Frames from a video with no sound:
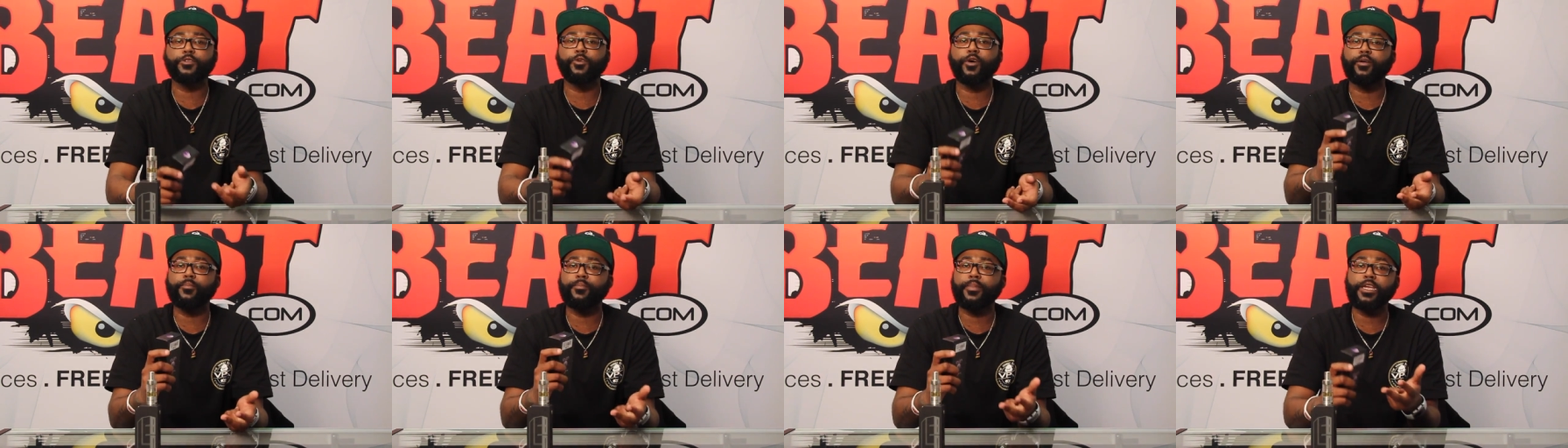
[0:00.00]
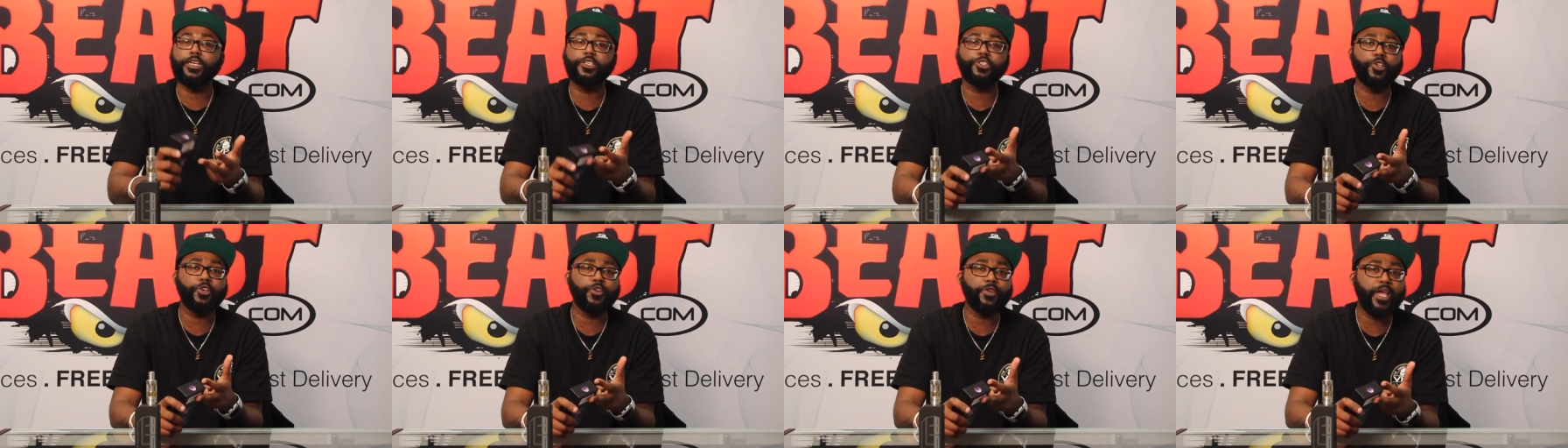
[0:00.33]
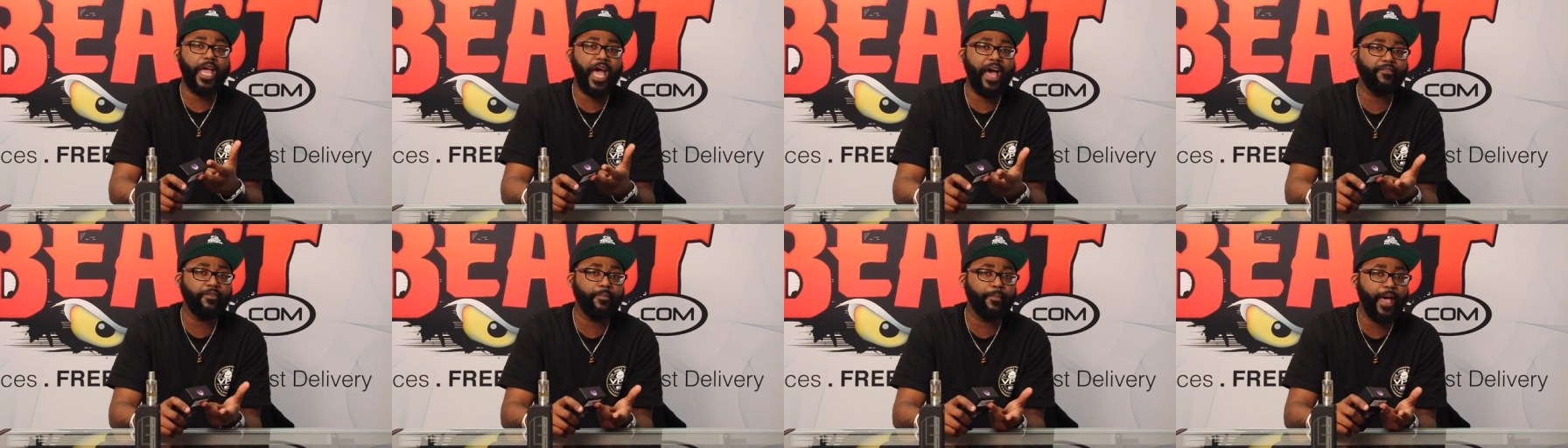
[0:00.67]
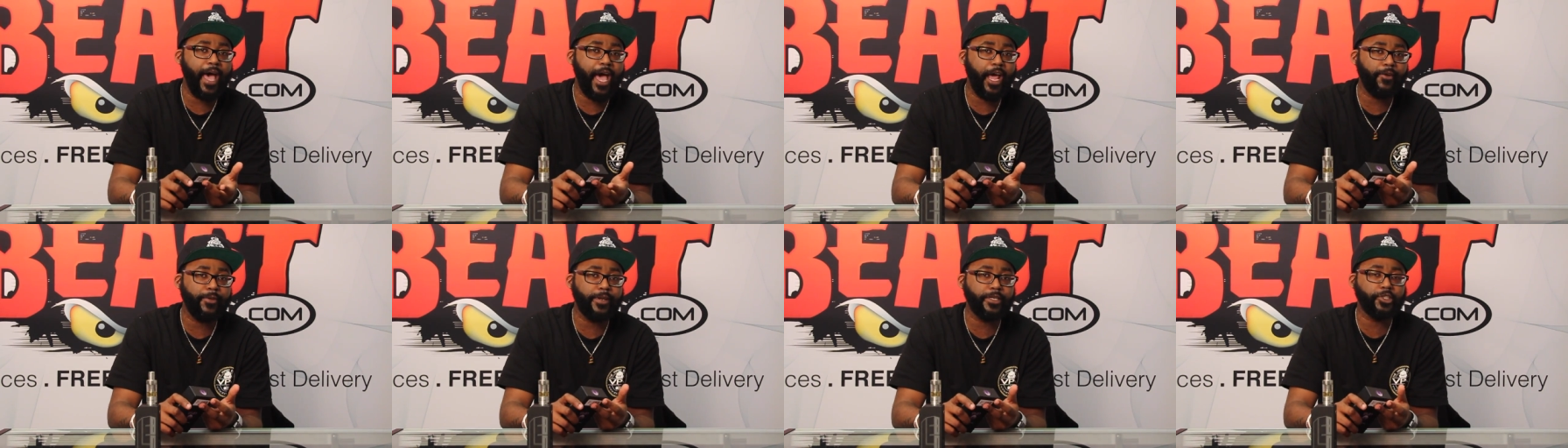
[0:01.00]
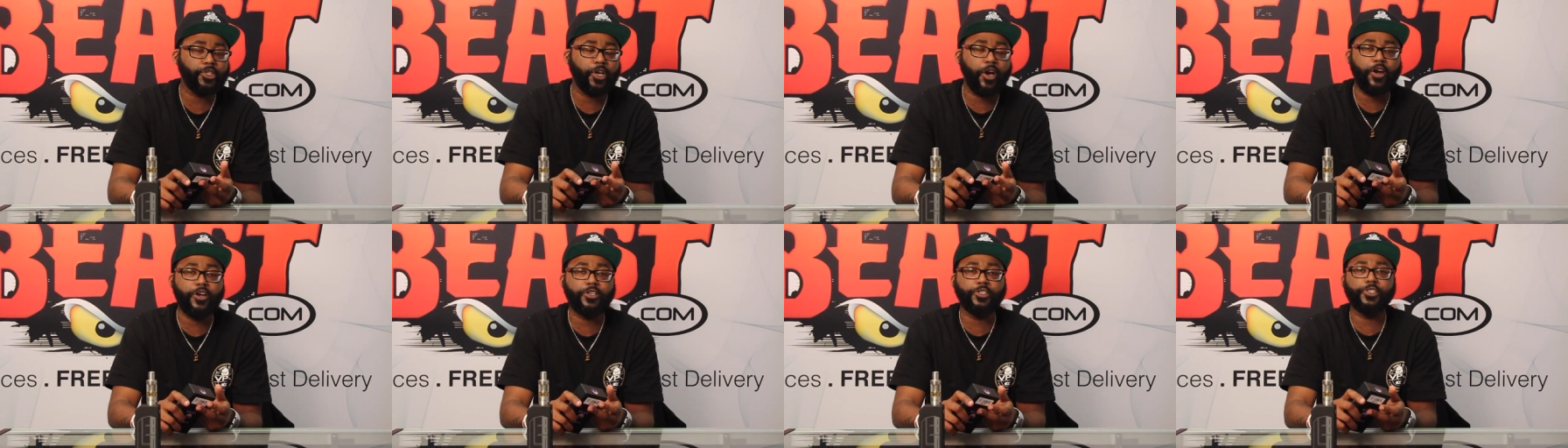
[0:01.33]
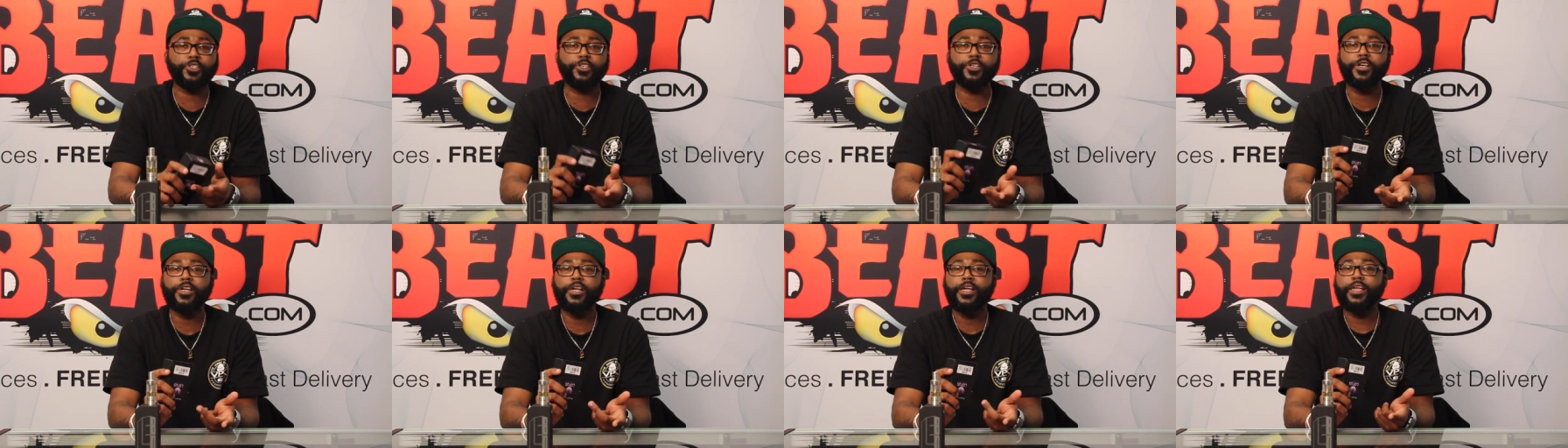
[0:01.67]
you wanna make sure you have a battery
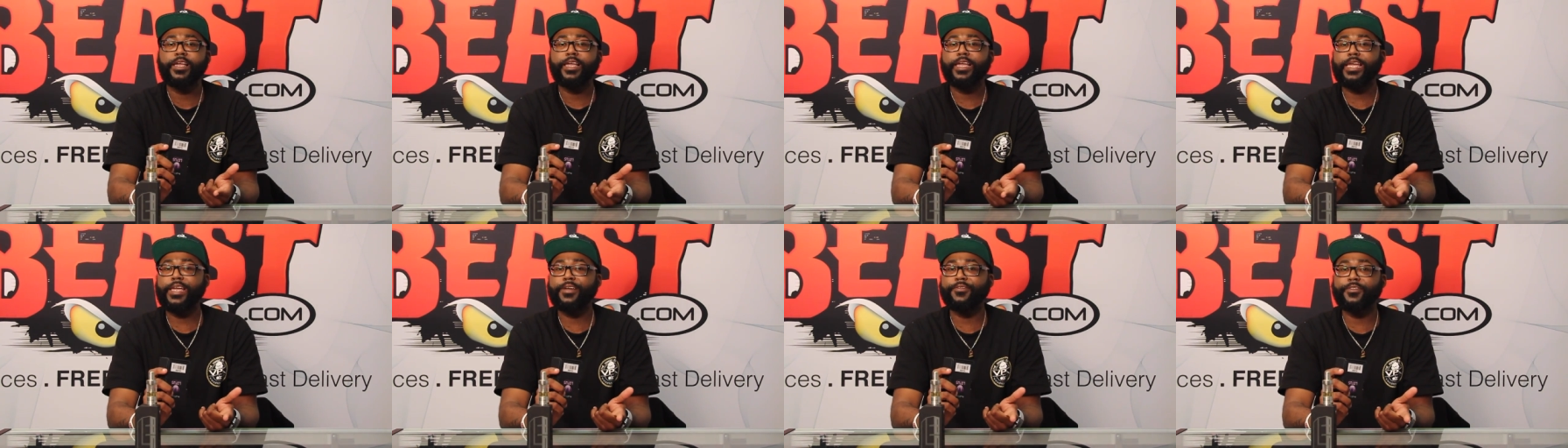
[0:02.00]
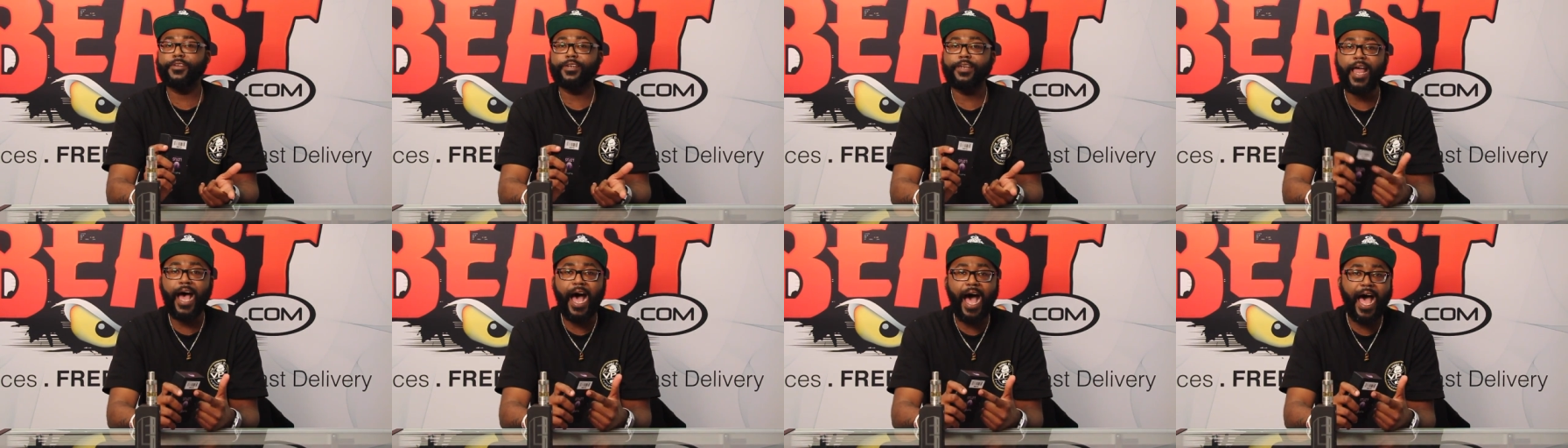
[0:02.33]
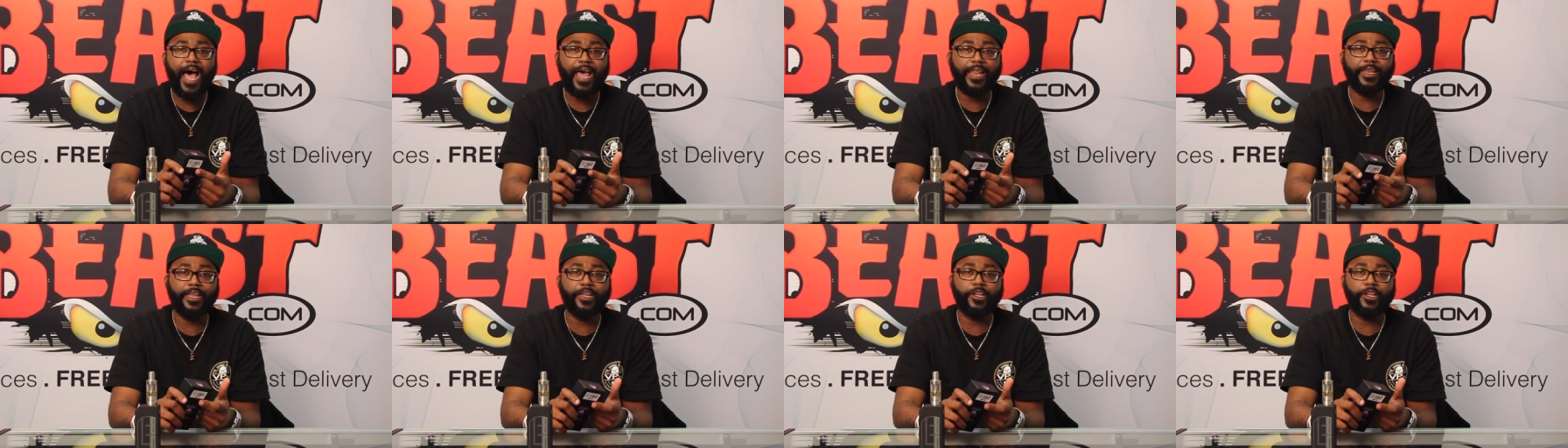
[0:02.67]
charger. If not,